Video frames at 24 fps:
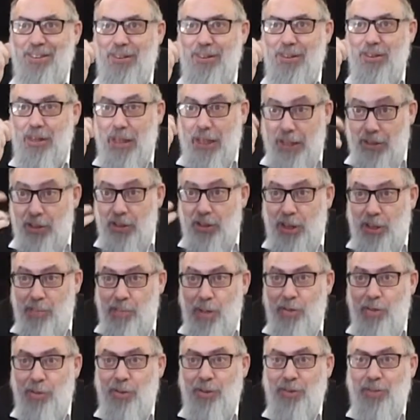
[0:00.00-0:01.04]
They had the same
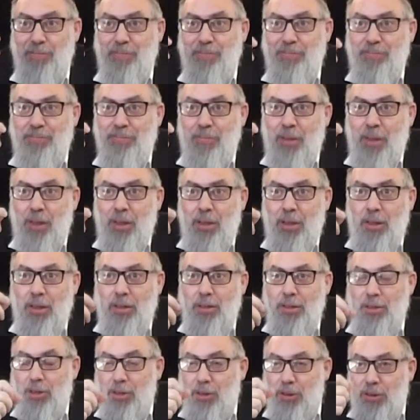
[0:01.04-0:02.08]
mother.
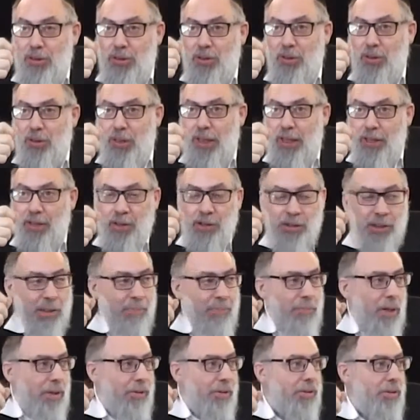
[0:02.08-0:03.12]
So they had the same
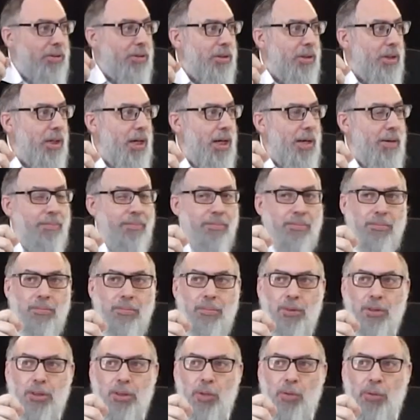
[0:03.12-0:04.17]
mother.
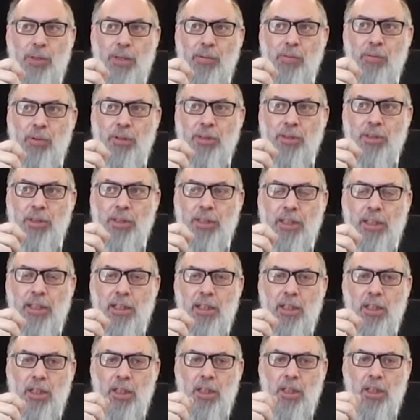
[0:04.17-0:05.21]
So he was
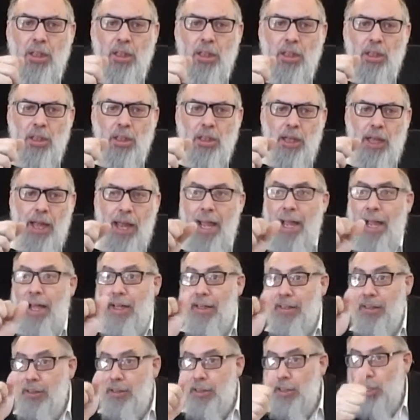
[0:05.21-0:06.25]

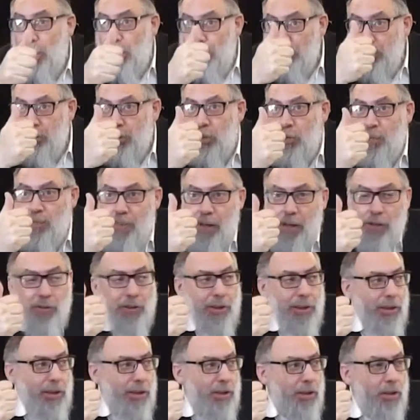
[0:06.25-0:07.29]
and he also
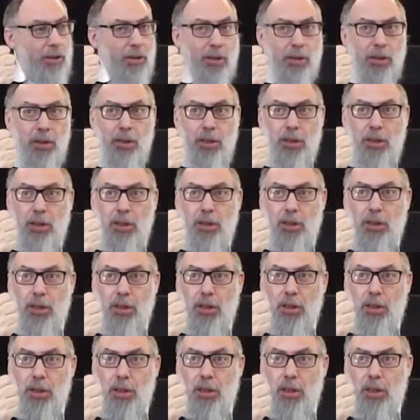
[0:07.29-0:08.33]
married,
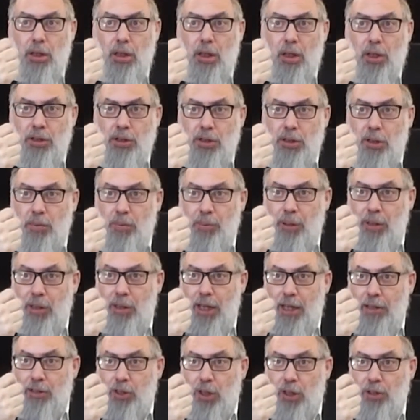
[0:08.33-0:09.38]
Asniel ben
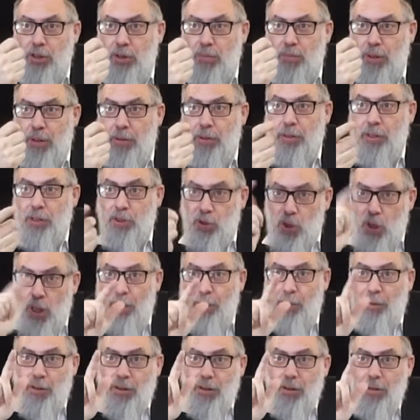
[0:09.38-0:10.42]
Kenaz also married the
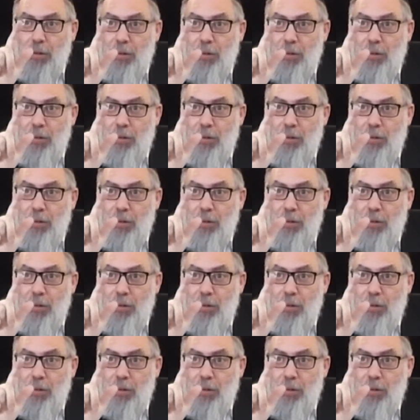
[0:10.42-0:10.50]
daughter